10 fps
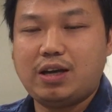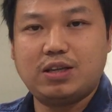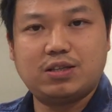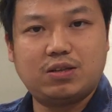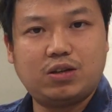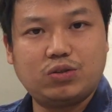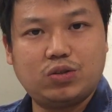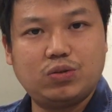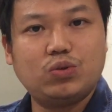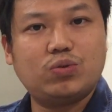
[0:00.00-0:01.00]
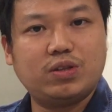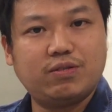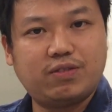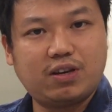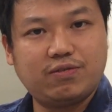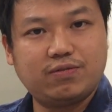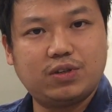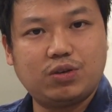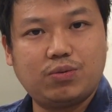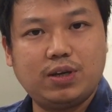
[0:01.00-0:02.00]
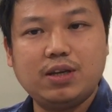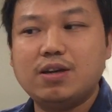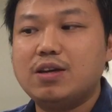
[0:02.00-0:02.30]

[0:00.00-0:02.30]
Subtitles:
and slot 2, 25 degree,